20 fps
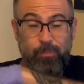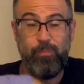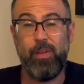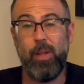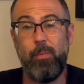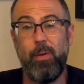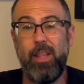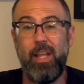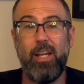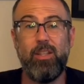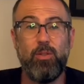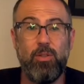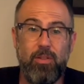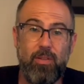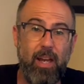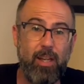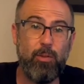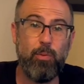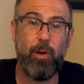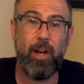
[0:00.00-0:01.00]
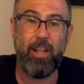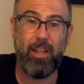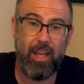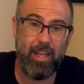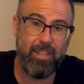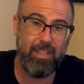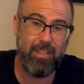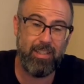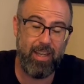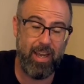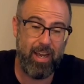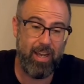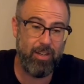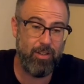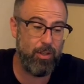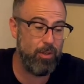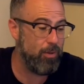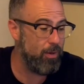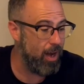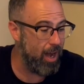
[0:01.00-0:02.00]
I mean, that's what I like to say I
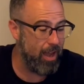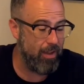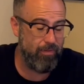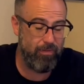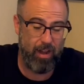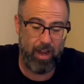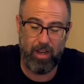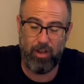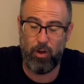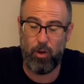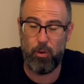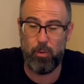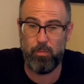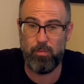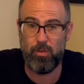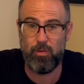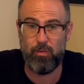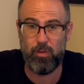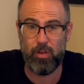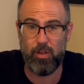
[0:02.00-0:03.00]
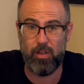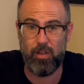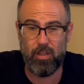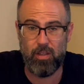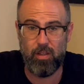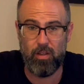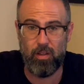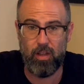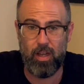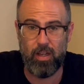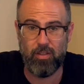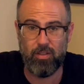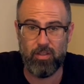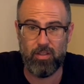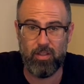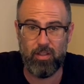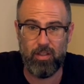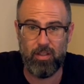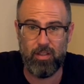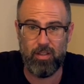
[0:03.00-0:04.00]
do. I find homes for the lost
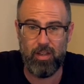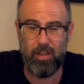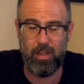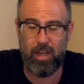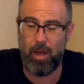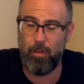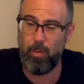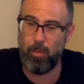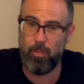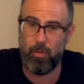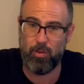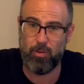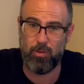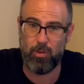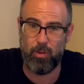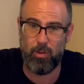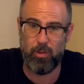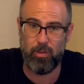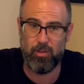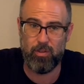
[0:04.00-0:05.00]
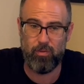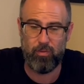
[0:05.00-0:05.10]
comic book souls